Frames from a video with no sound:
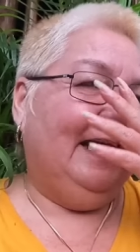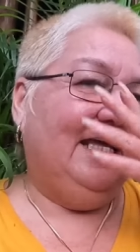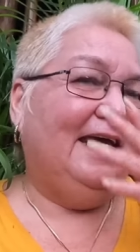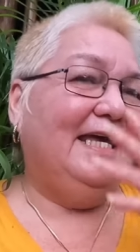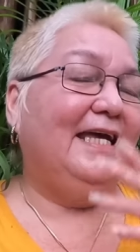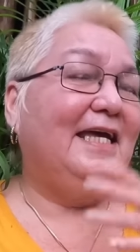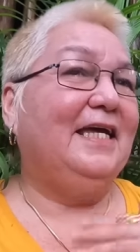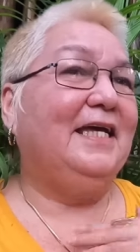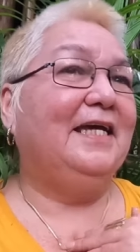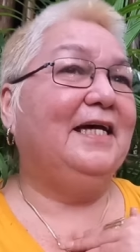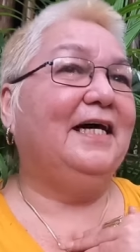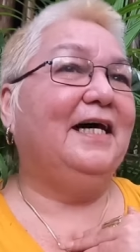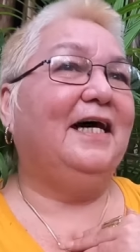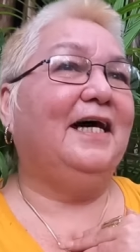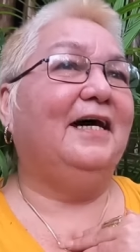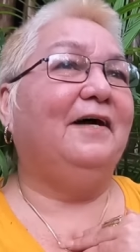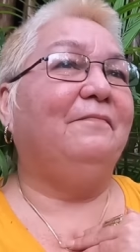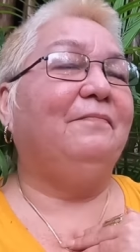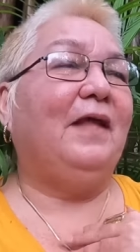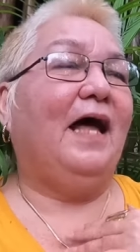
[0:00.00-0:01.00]
he,
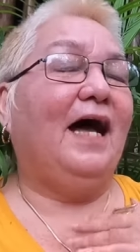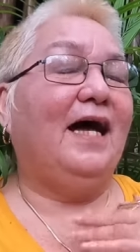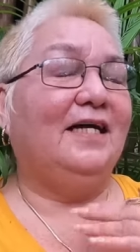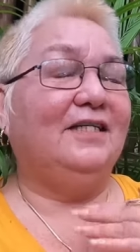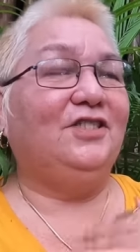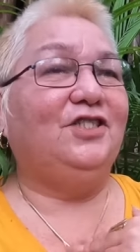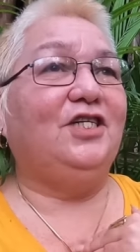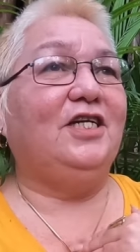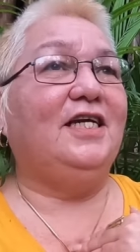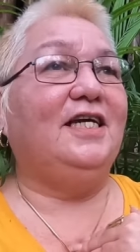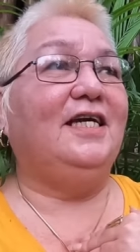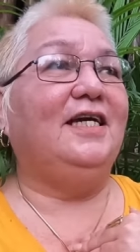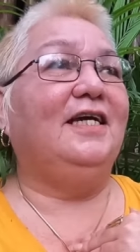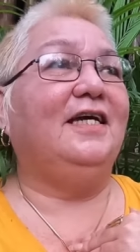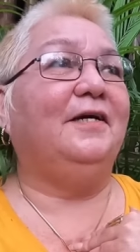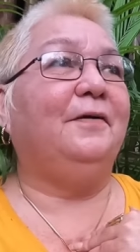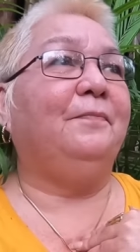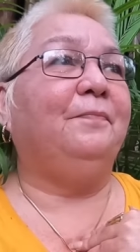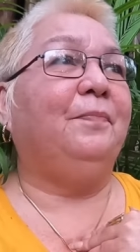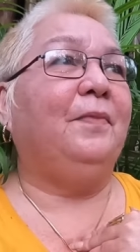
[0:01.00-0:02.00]
uh, uh
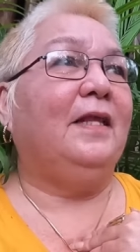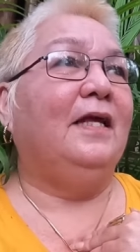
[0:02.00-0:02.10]
she